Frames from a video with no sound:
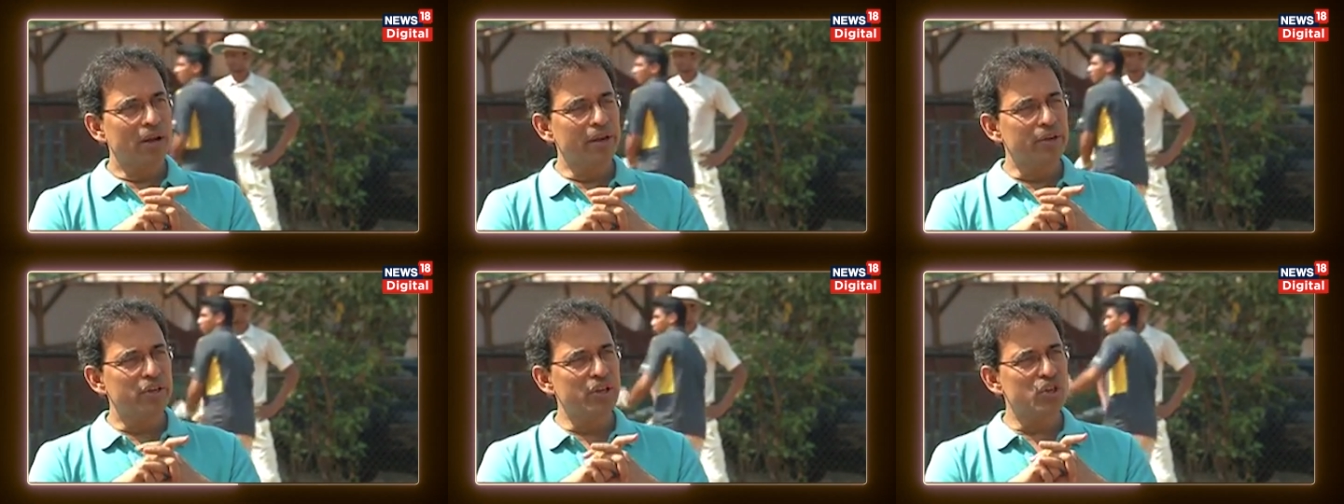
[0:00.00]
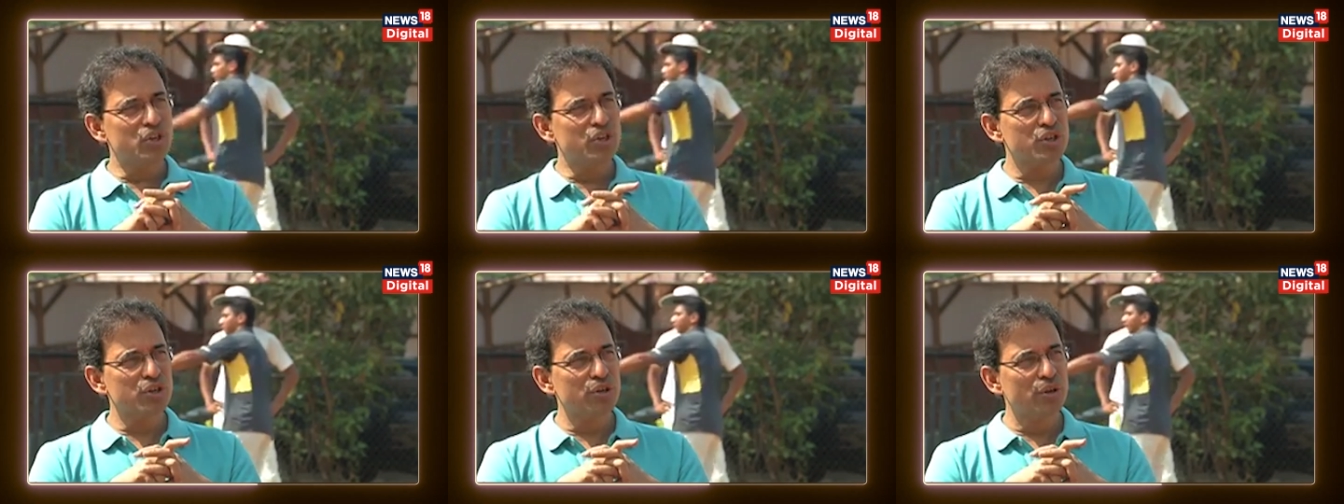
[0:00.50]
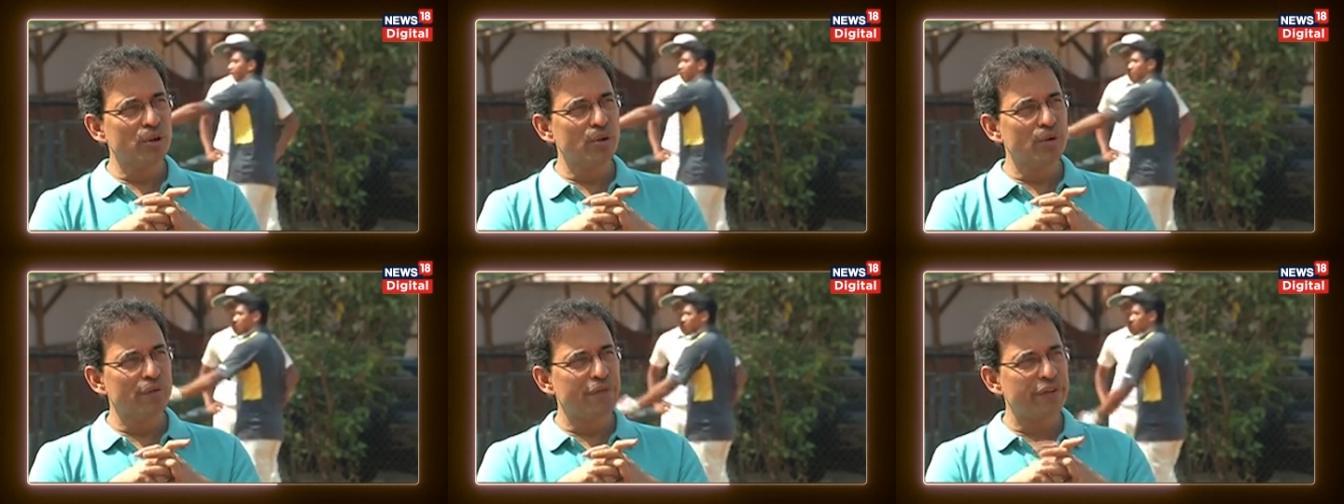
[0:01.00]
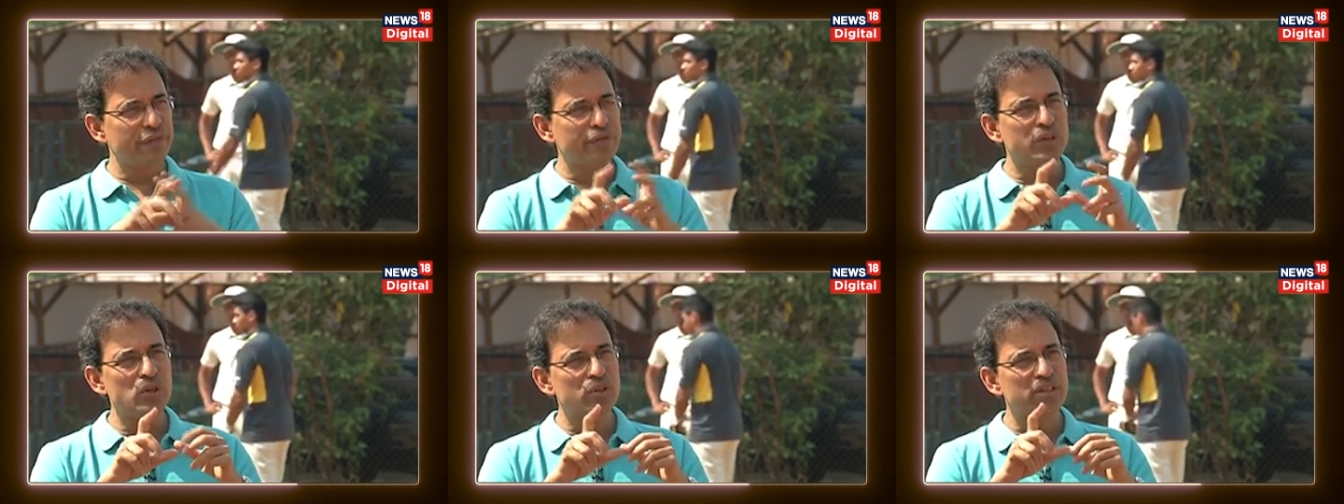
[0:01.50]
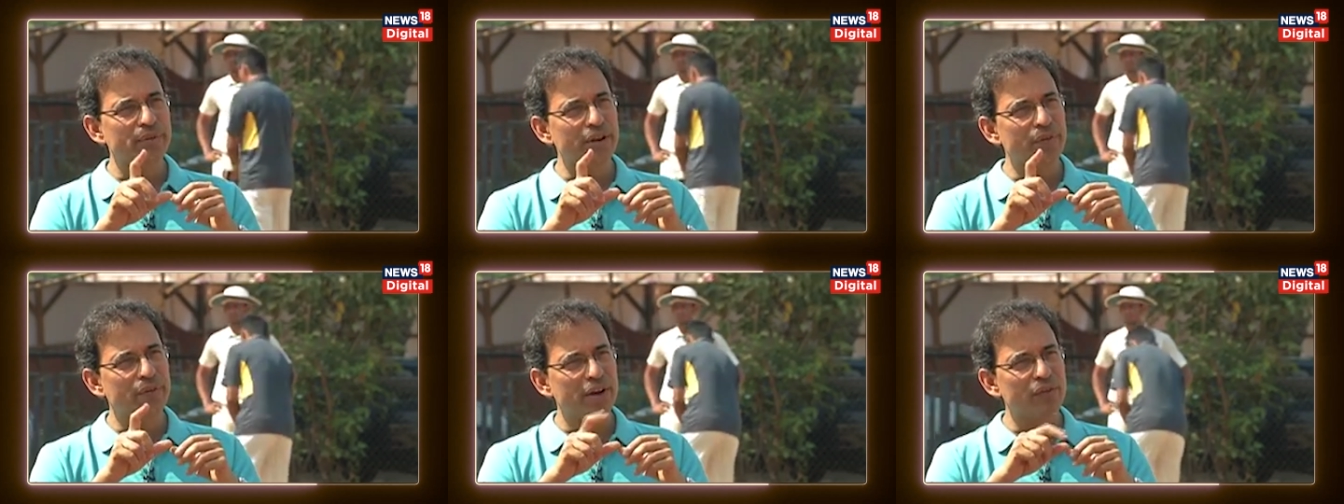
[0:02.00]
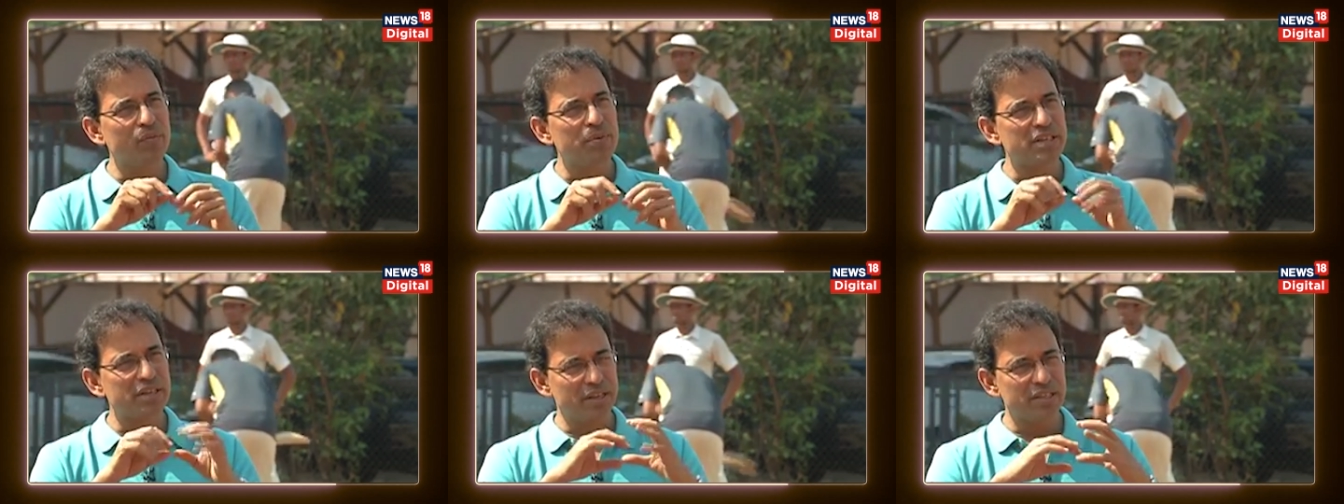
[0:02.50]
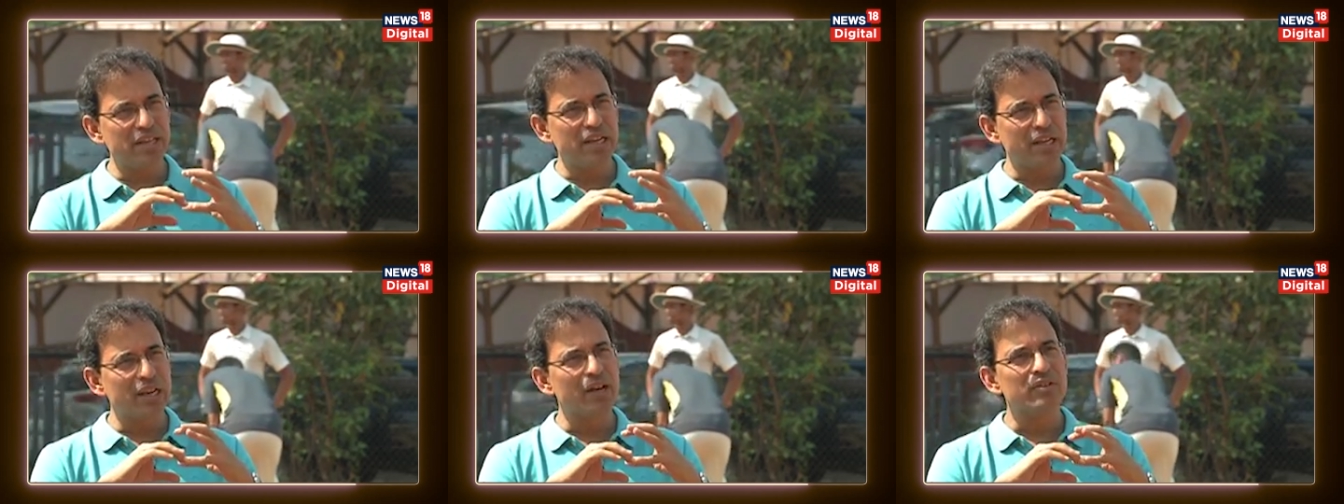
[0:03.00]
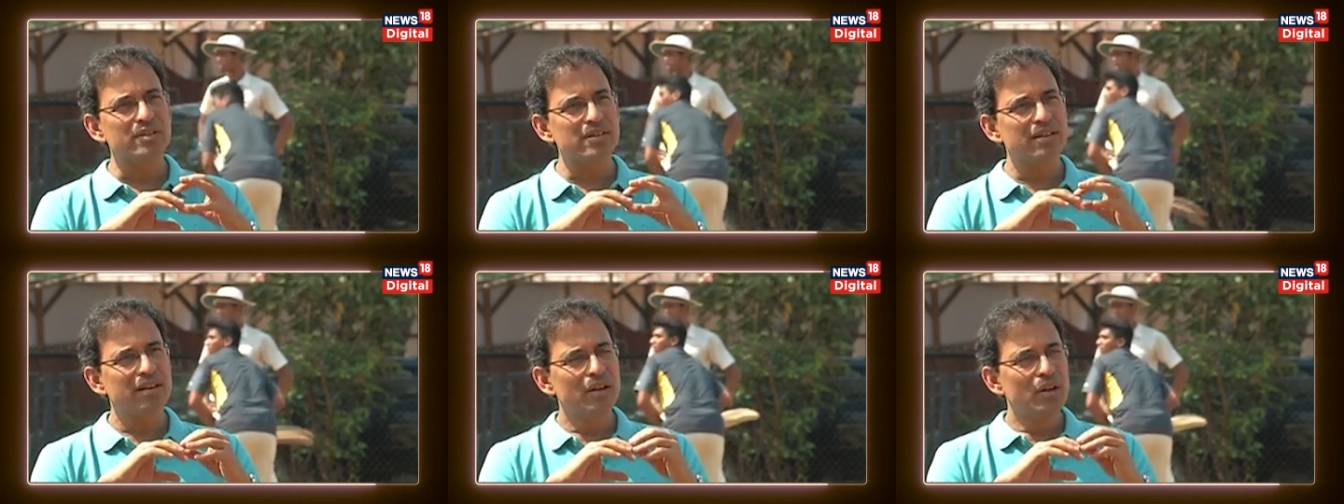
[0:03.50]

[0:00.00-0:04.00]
an additional 50 or 75 rupees a day as daily allowance.